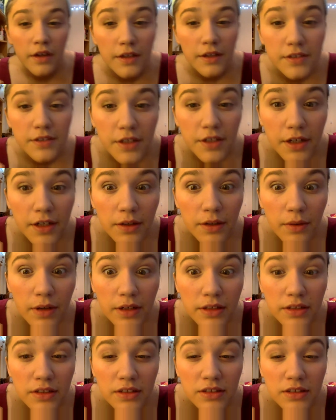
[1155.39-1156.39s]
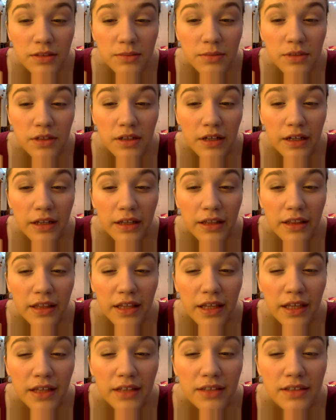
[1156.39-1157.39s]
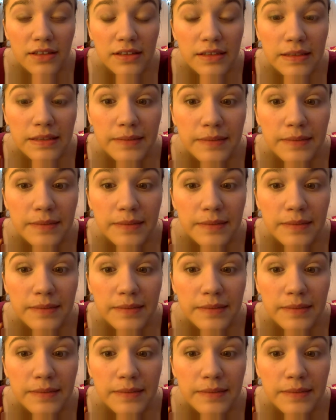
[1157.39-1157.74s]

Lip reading: So you're going to want to look something like this.